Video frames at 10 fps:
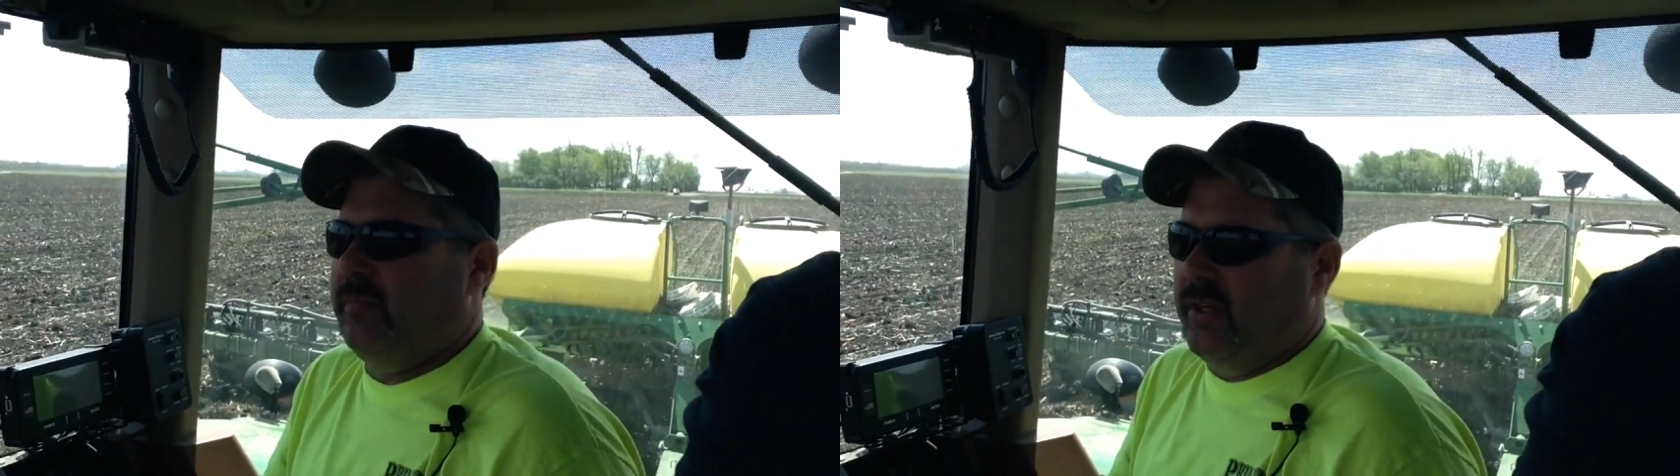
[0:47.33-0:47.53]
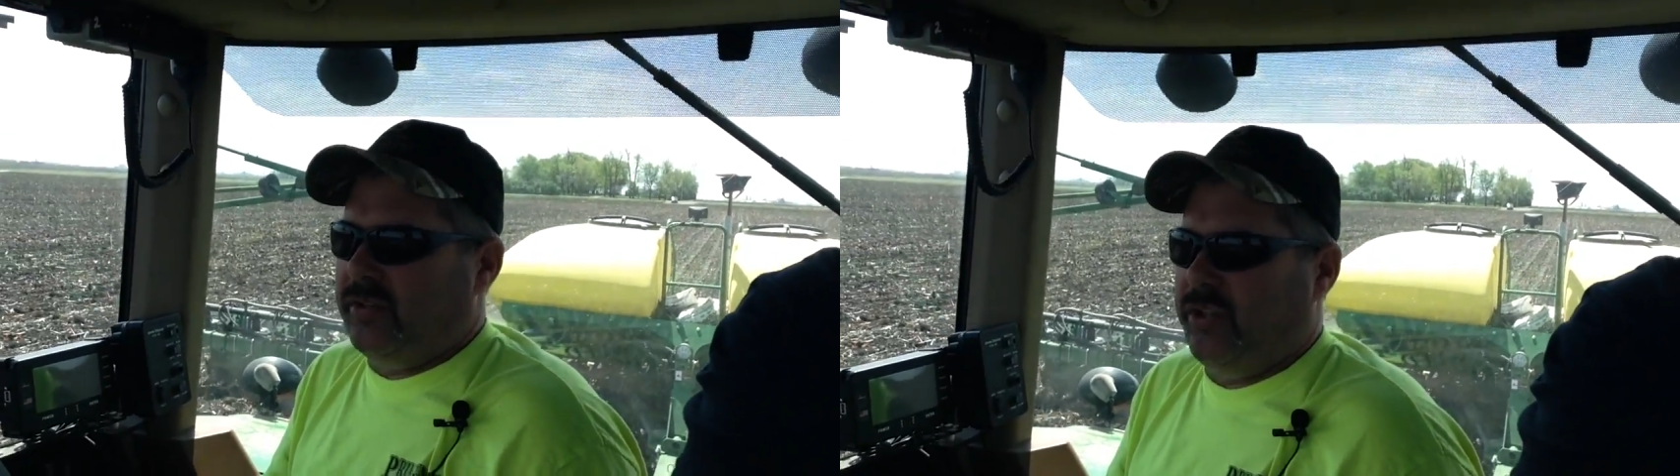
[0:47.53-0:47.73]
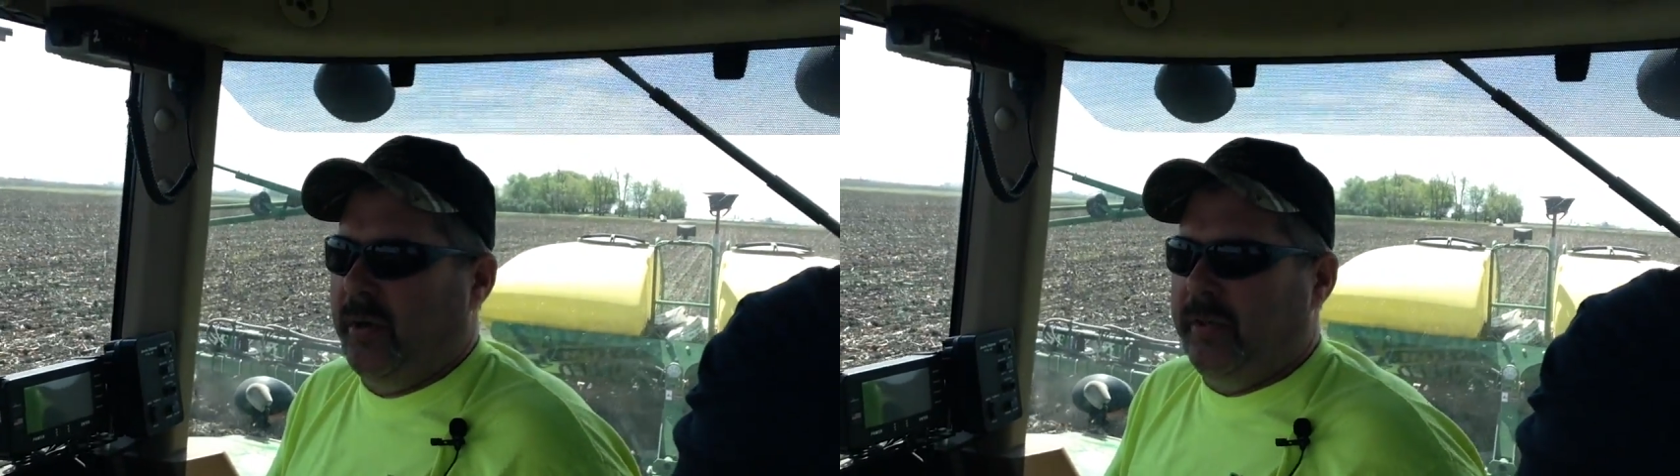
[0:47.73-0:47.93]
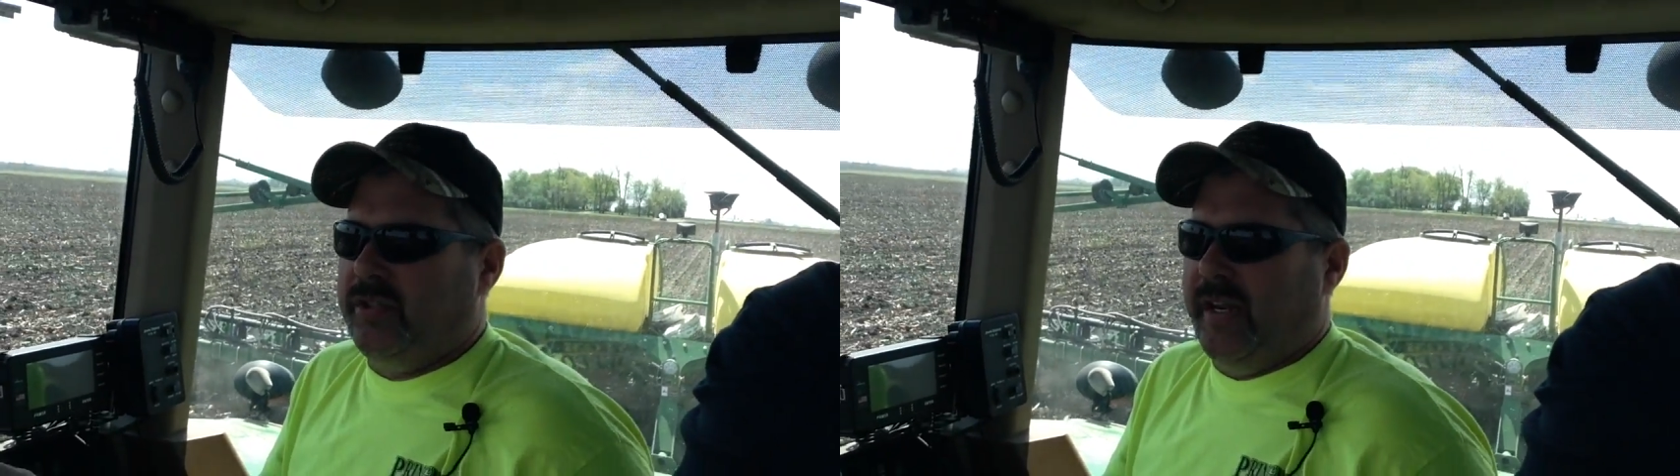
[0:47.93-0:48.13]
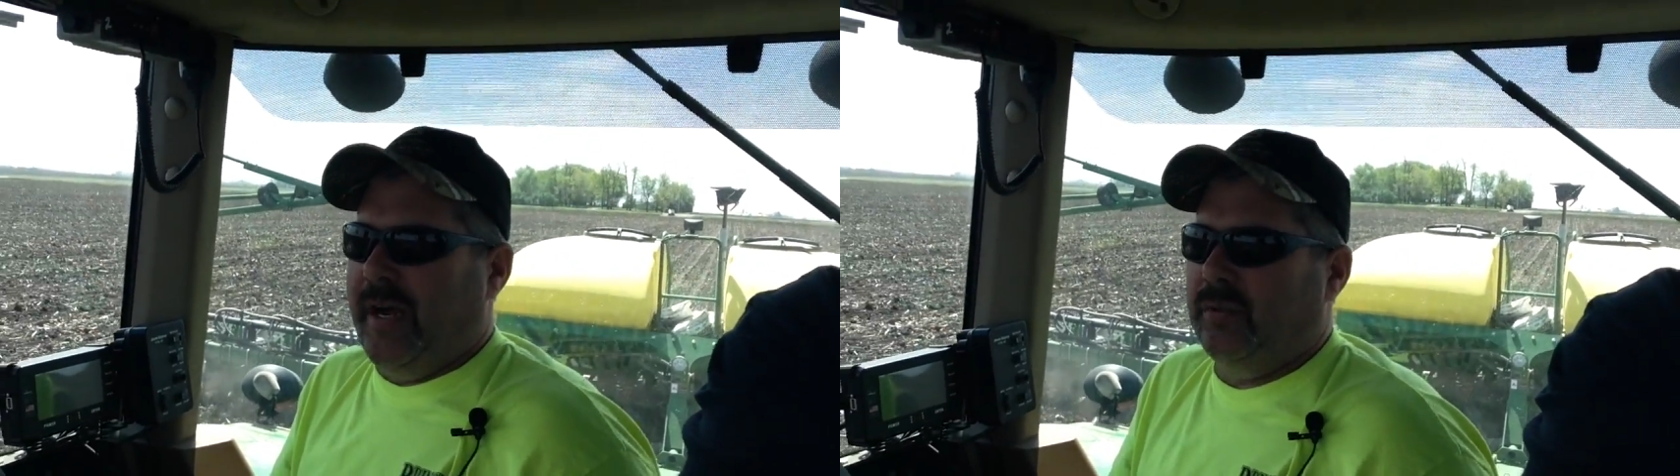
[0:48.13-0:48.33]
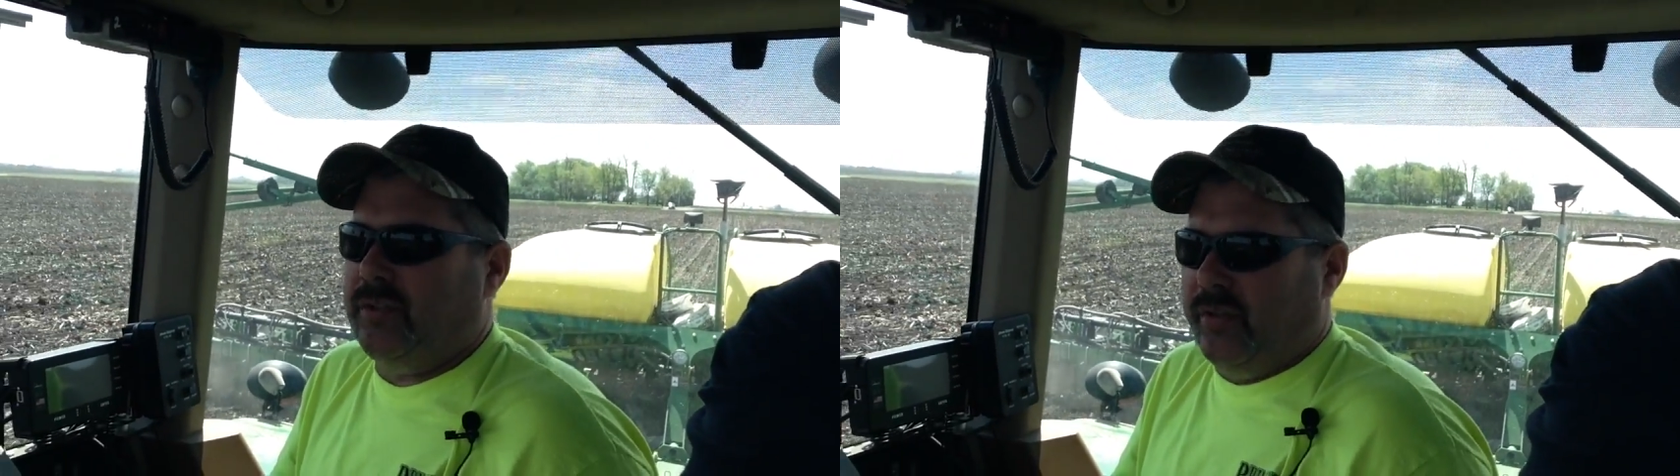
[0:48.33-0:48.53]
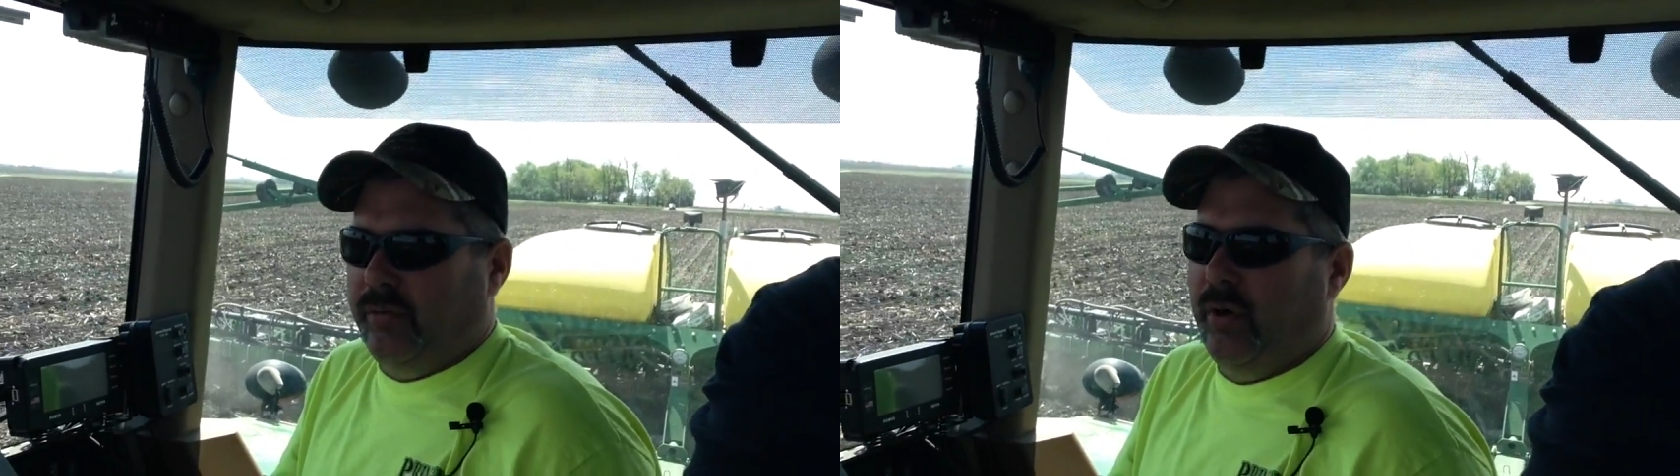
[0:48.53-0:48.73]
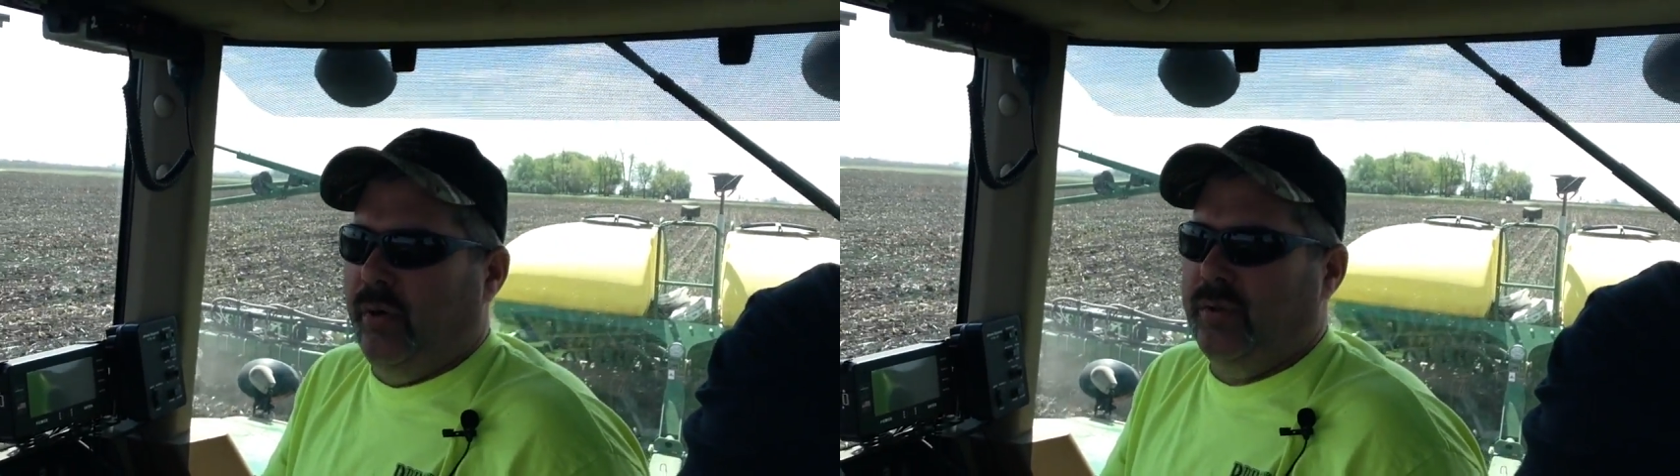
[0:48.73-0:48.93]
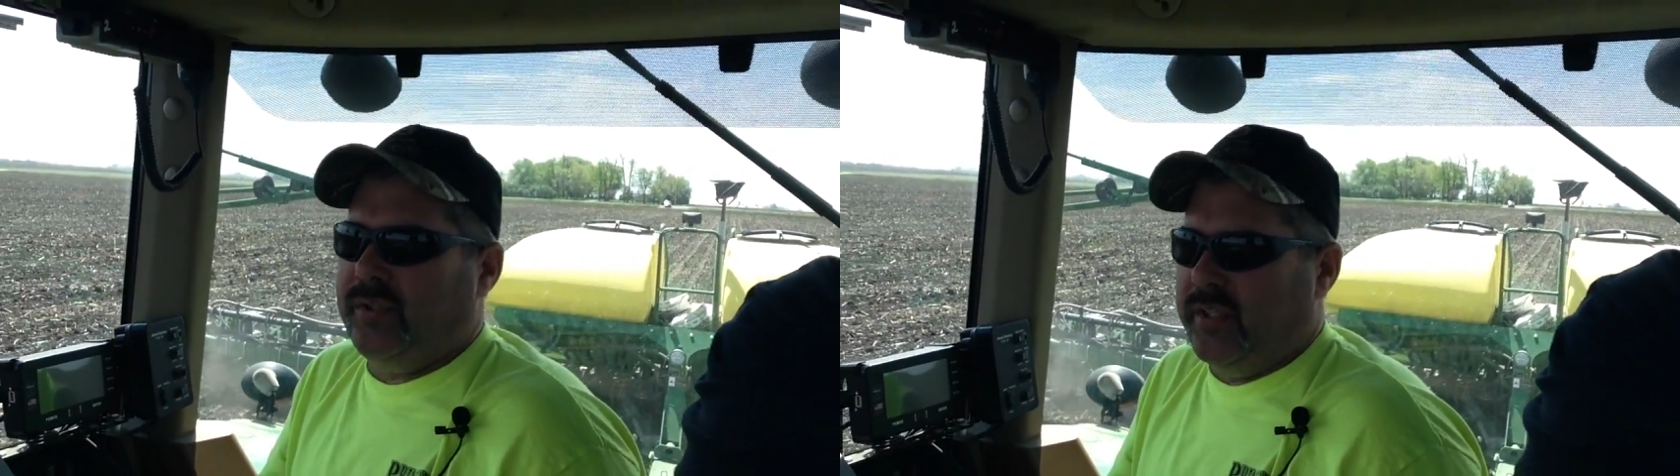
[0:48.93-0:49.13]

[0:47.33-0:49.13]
distributes it out to the rows.